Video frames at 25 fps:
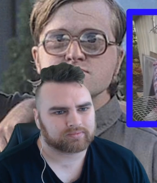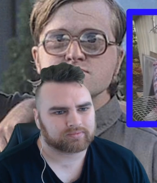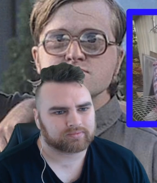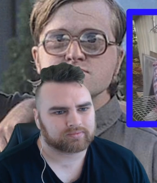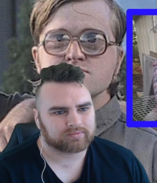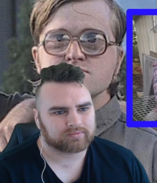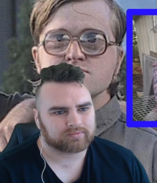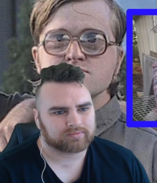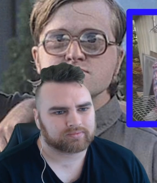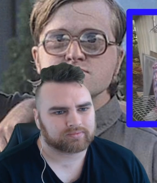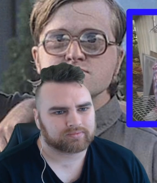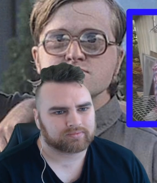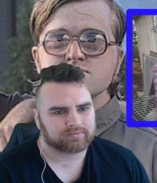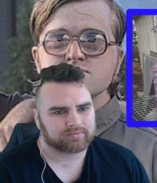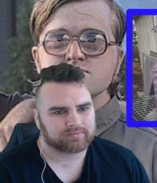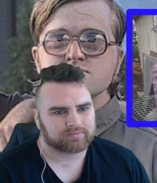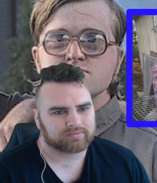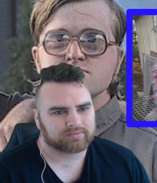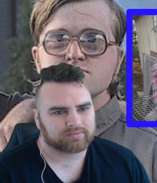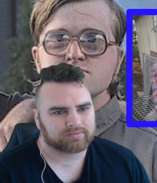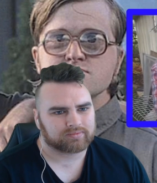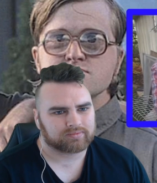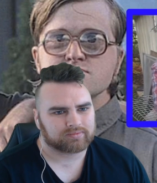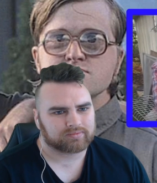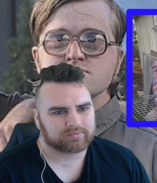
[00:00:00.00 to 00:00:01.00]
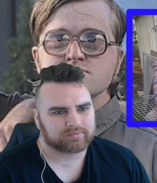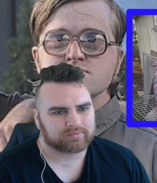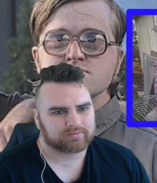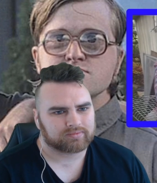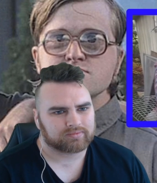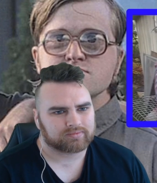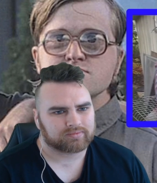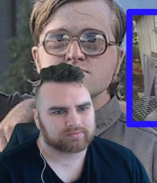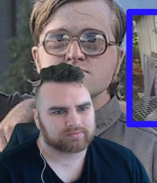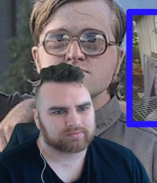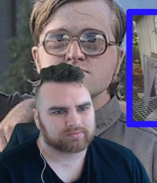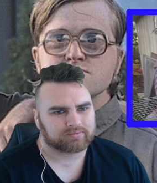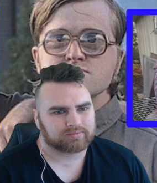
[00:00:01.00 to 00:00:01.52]

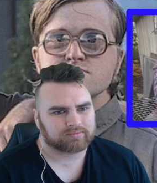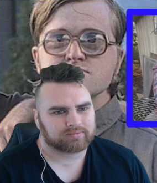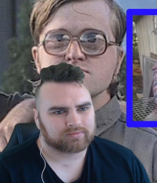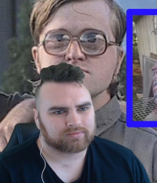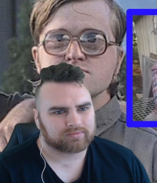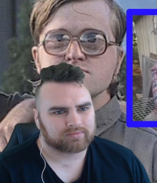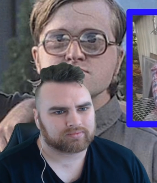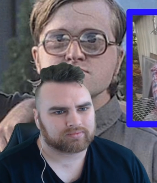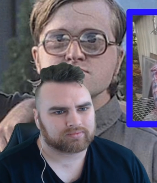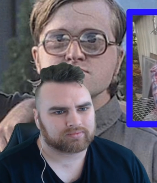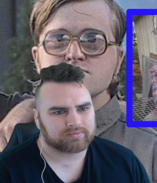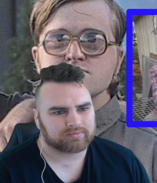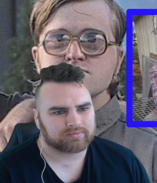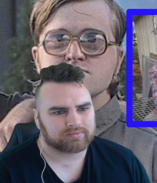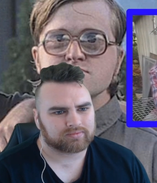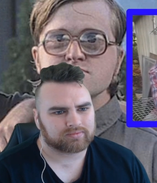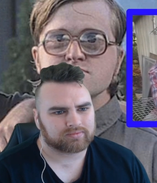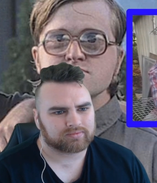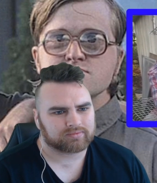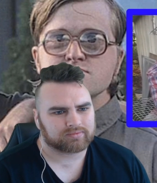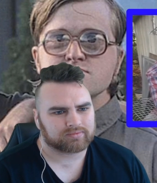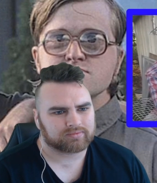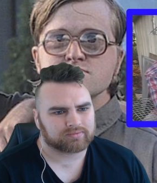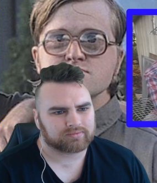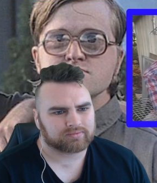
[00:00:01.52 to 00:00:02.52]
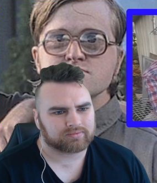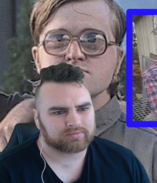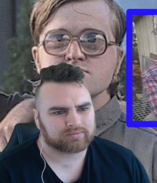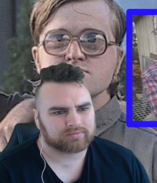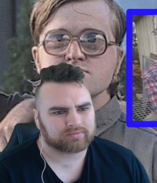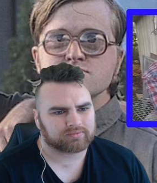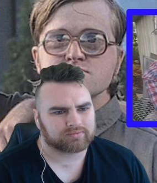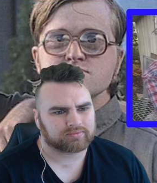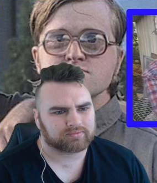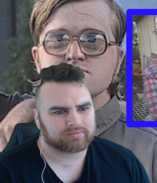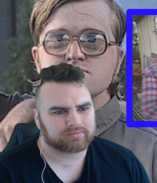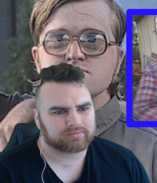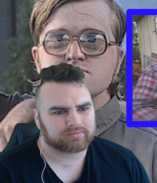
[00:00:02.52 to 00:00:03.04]

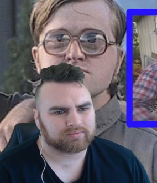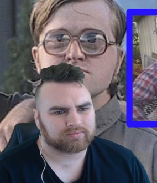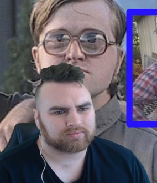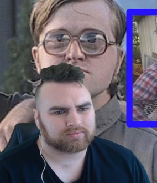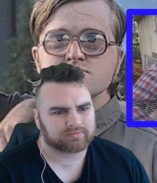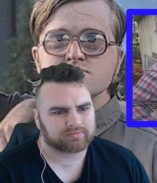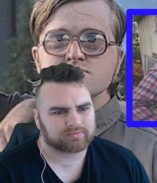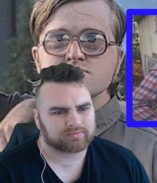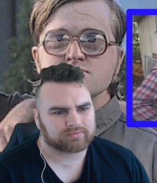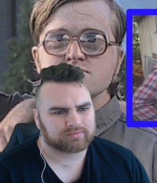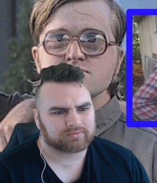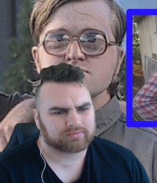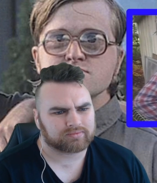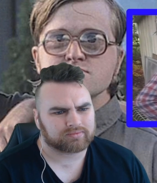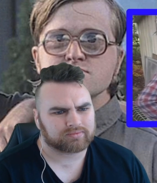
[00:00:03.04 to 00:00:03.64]
No one is speaking in this clip.